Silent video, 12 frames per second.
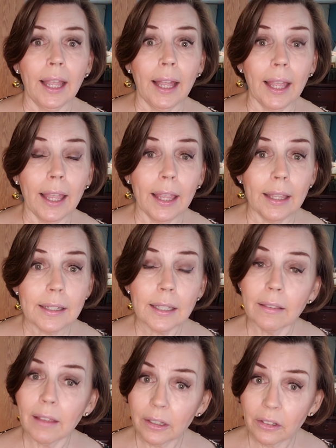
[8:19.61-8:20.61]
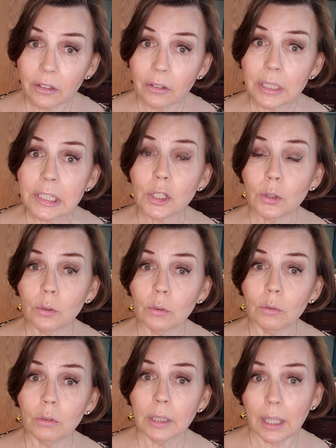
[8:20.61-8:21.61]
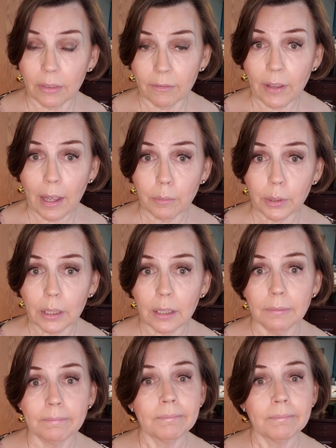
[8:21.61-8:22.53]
And then you're going to get the fabric.